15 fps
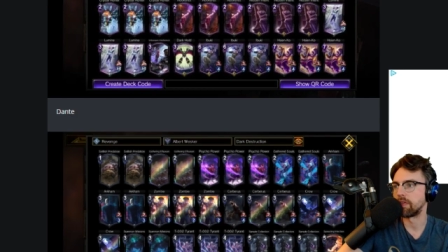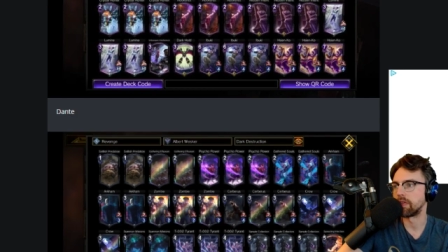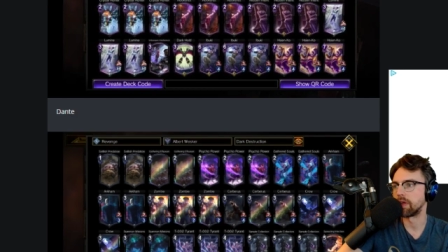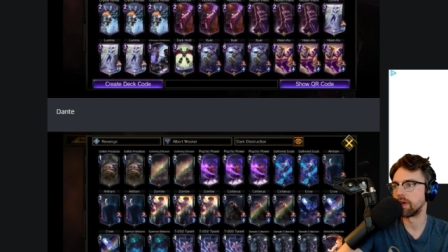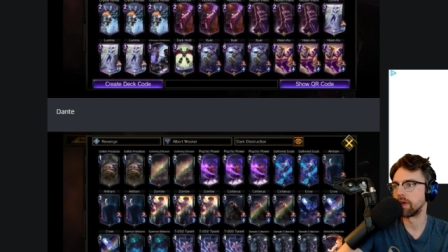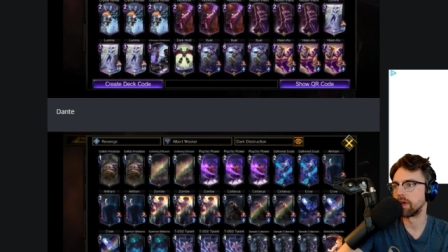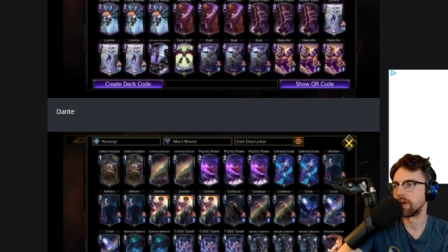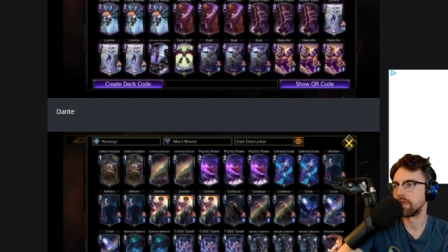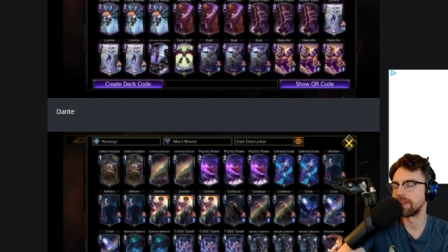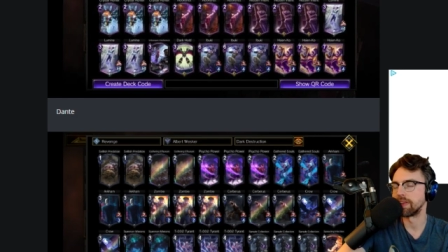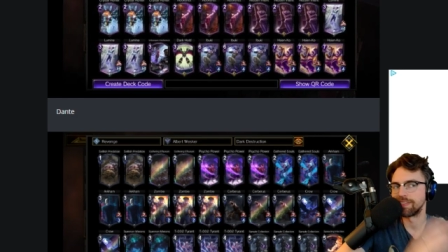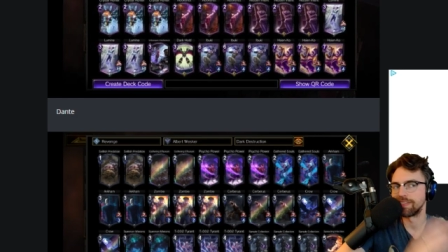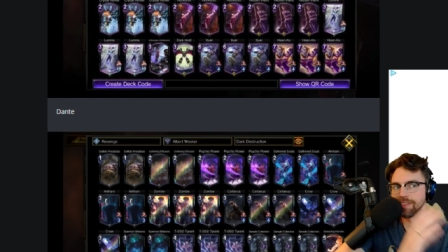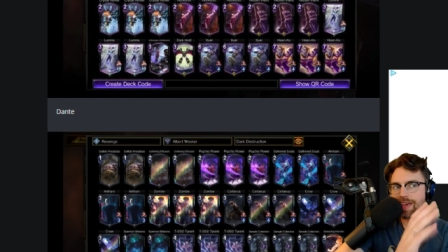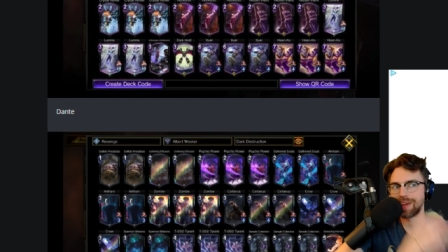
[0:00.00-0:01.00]
the
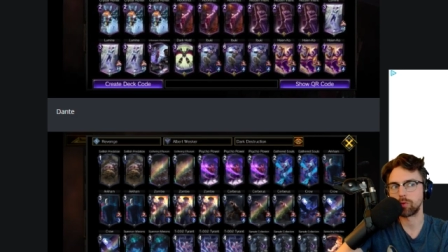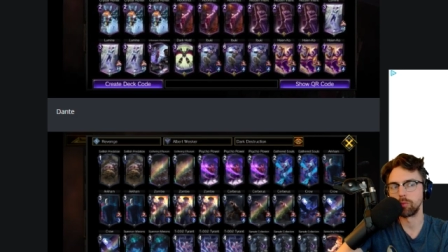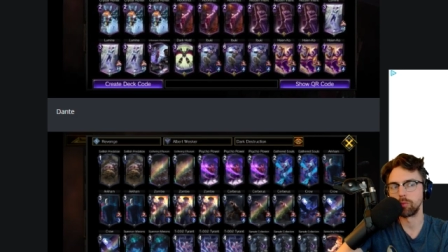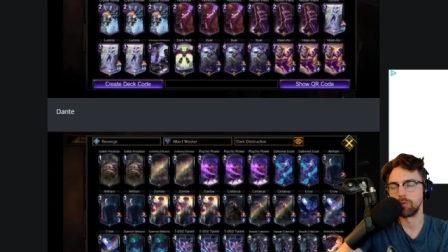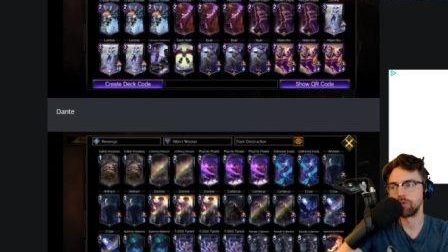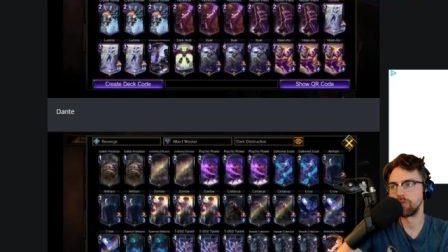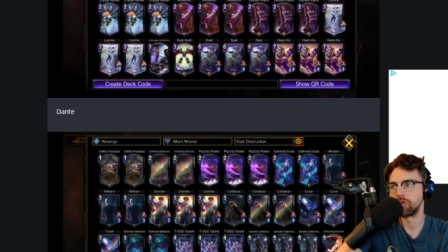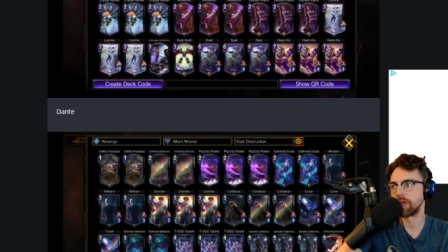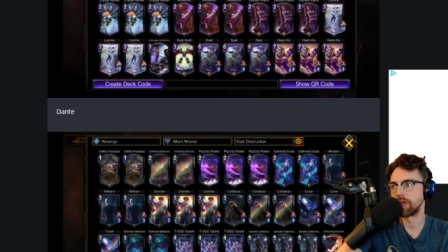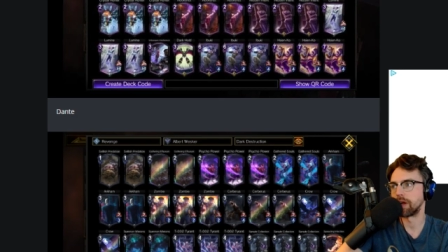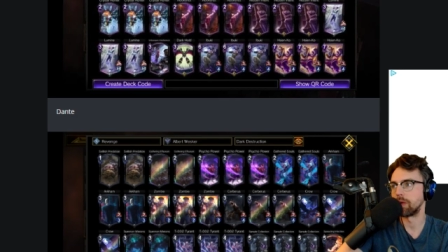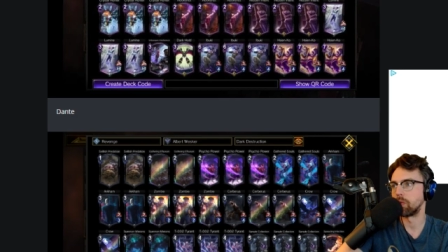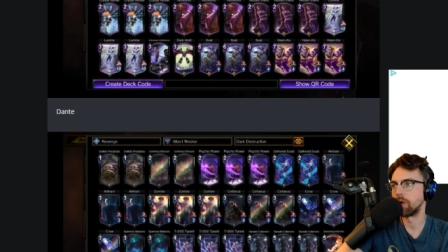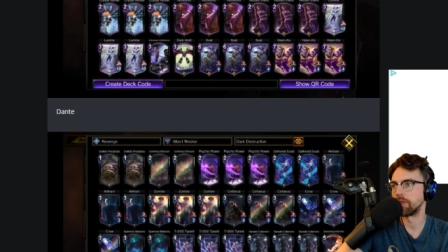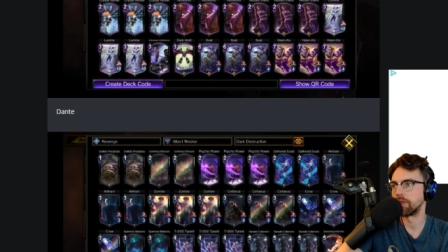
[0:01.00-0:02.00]
exact removal that
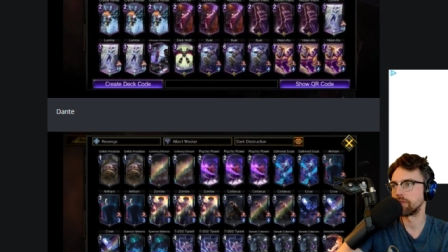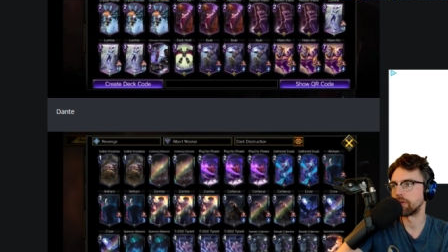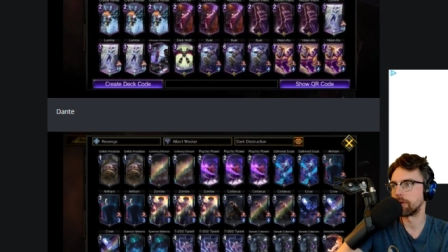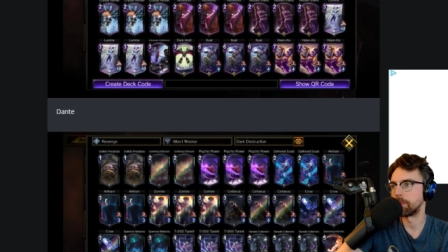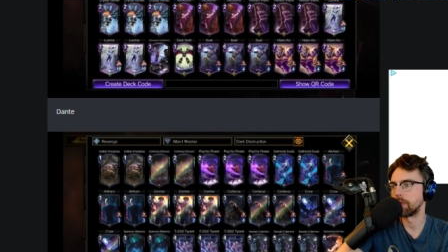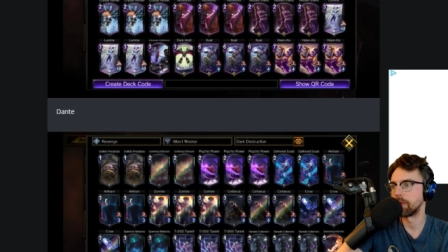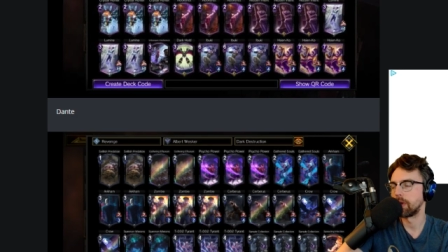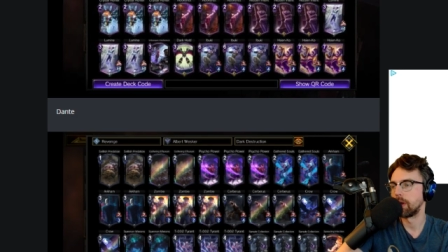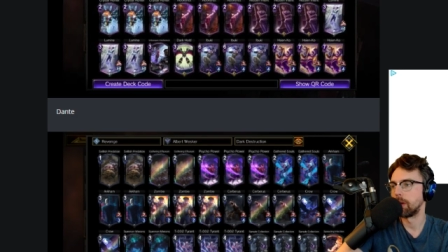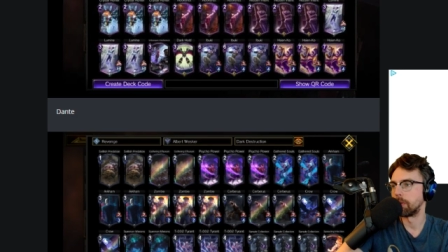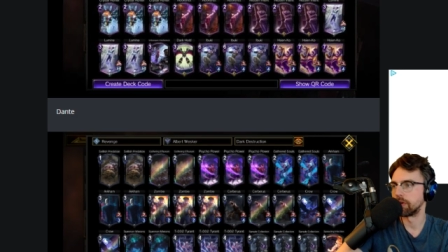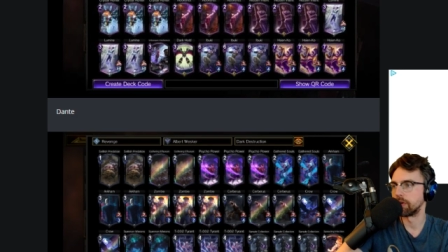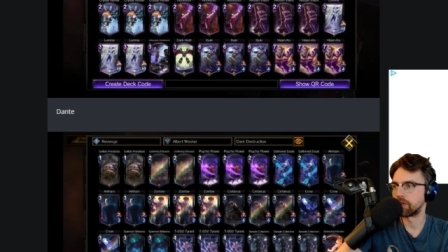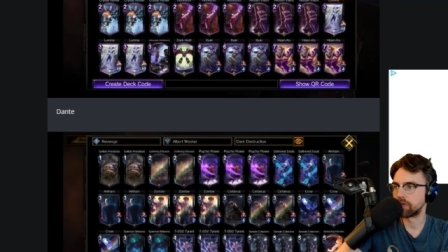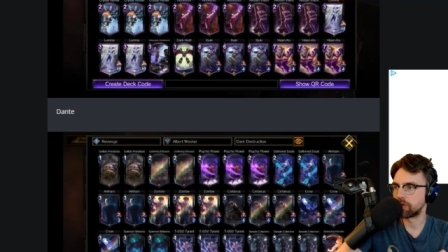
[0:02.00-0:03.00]
I want. So,
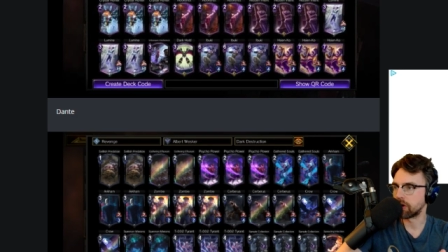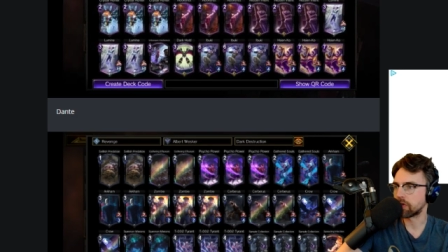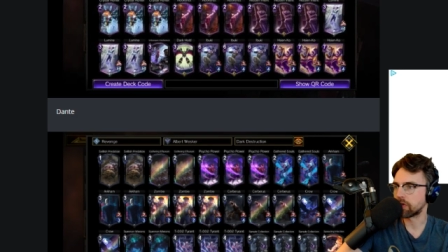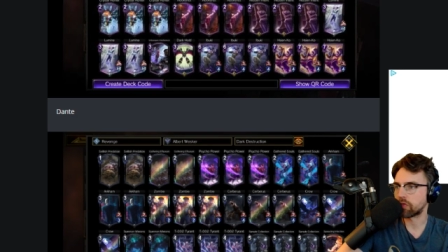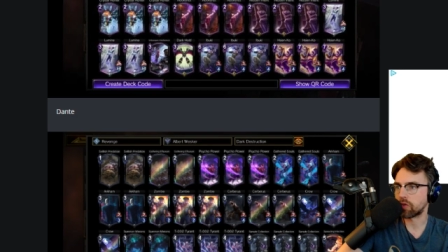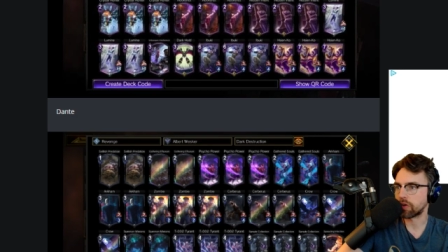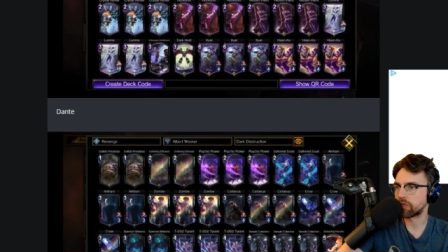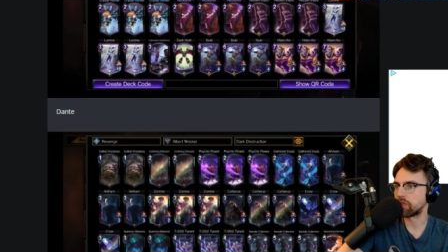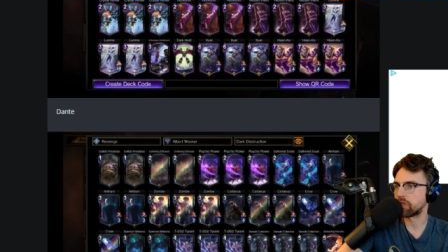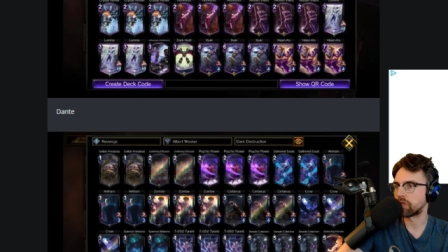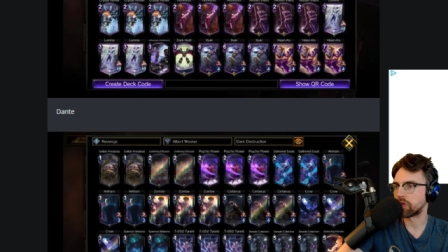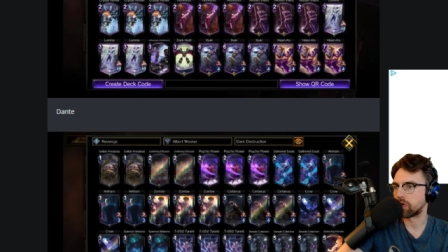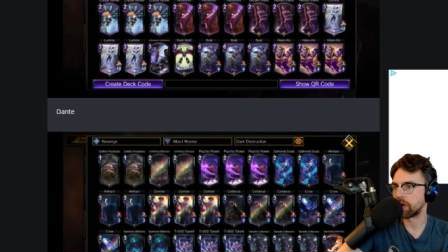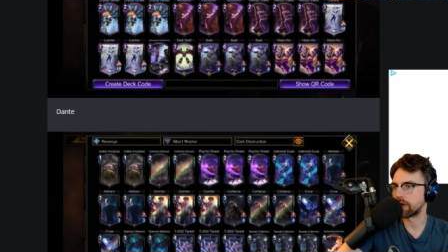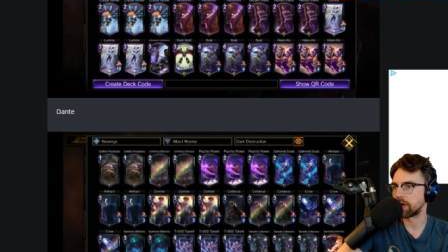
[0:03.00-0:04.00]
but Dark Destruction is
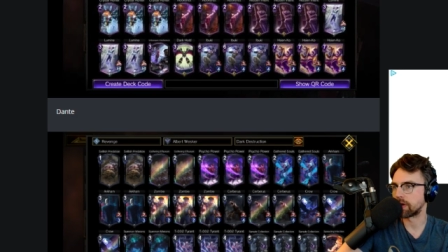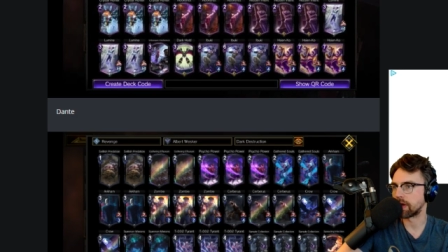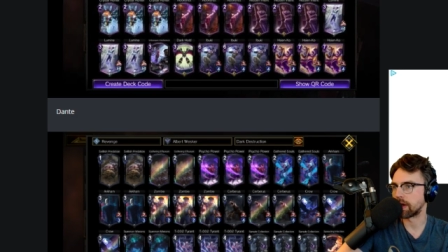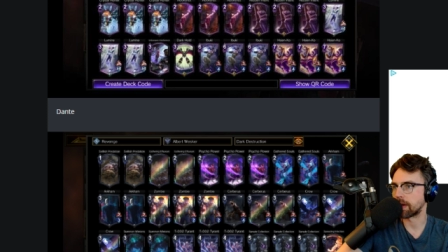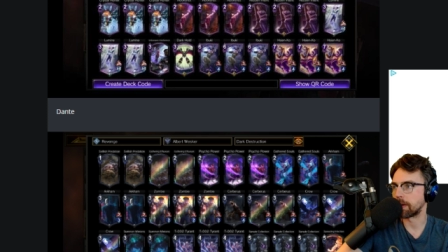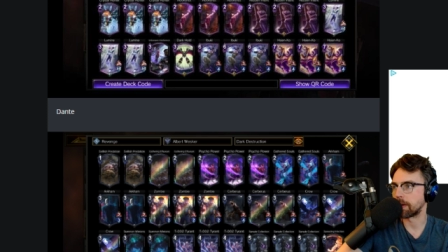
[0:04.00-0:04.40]
a great deck.